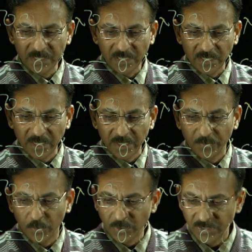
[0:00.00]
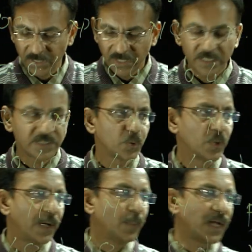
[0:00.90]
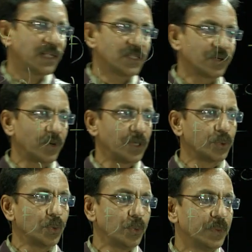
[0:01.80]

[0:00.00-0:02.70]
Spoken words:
is under reinforced, so Mr is equal to